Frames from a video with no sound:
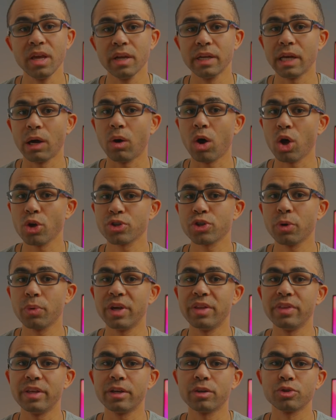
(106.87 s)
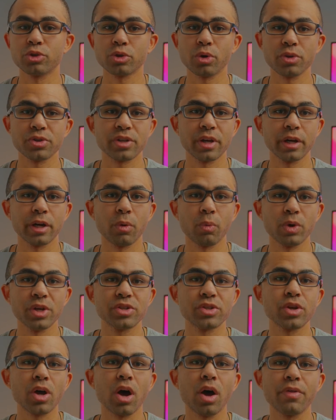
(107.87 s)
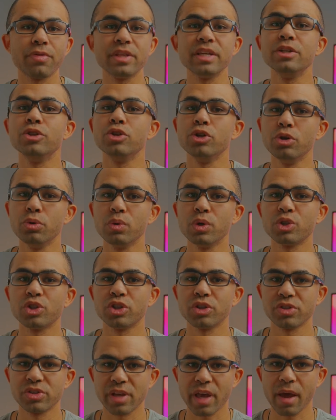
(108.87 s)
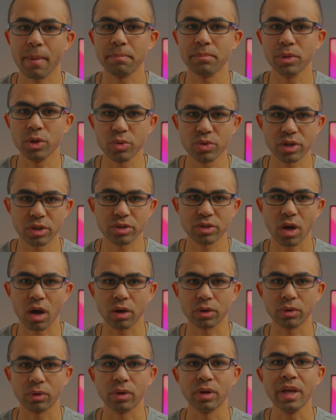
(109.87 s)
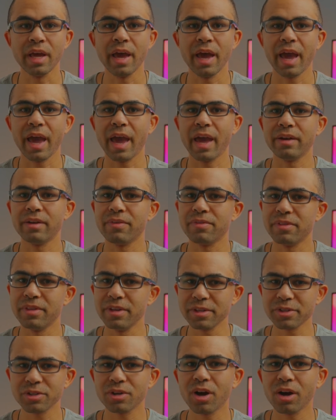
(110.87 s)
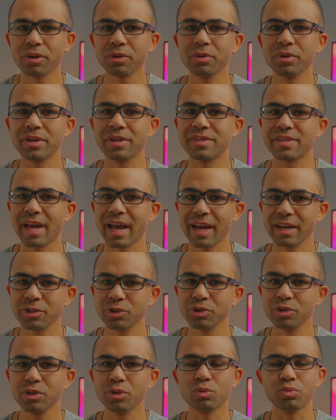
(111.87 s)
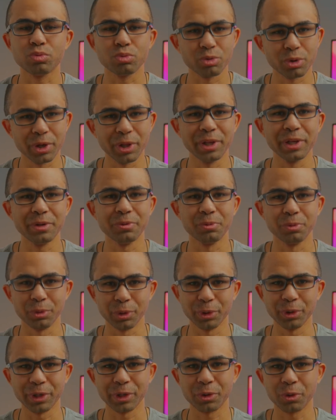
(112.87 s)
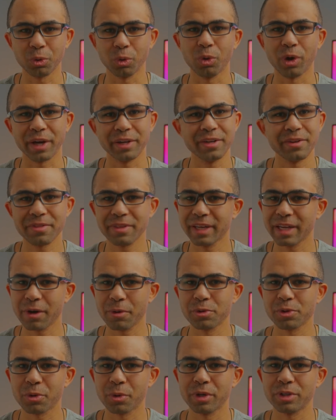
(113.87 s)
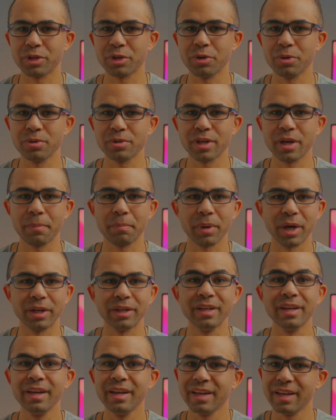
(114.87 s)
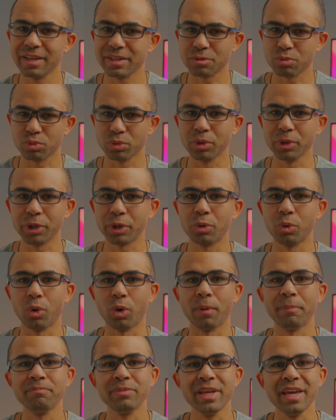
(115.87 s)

Now also in the control center, we saw the new Shazam music toggle. And this toggle is actually really, really cool. I didn't think I was going to use it, but it's really cool.